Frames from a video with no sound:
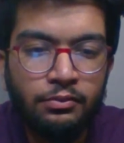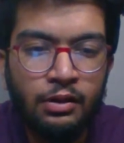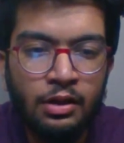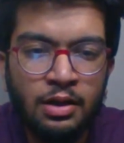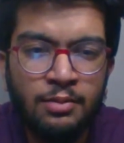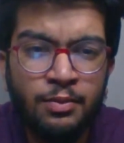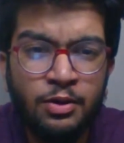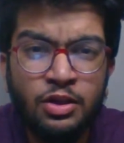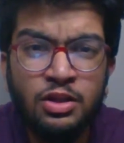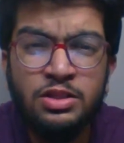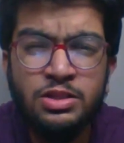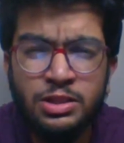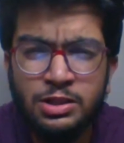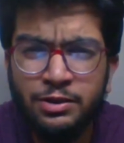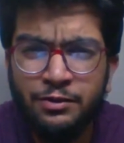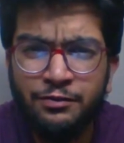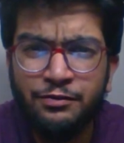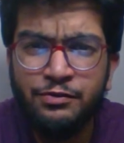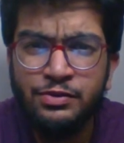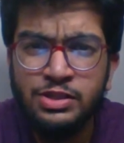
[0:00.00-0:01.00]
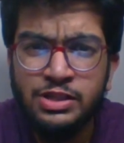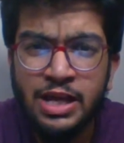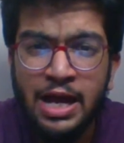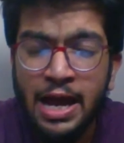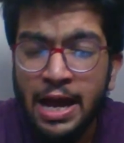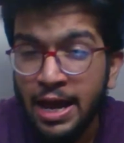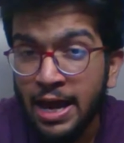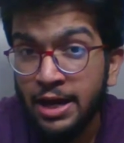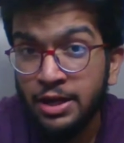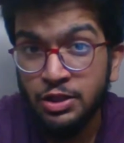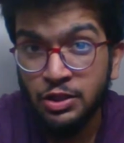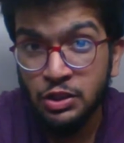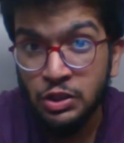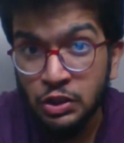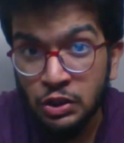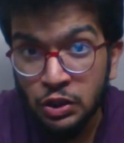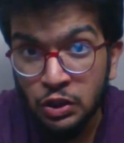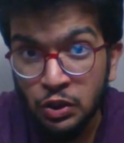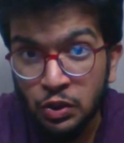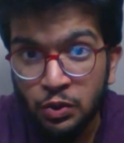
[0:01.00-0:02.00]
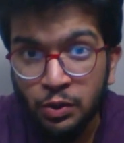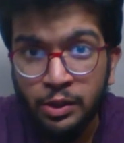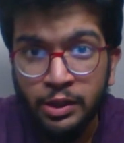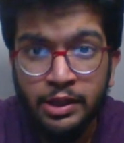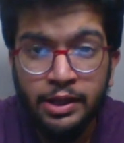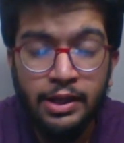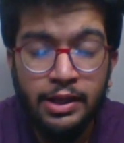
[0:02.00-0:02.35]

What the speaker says: about the stuff which I have to do,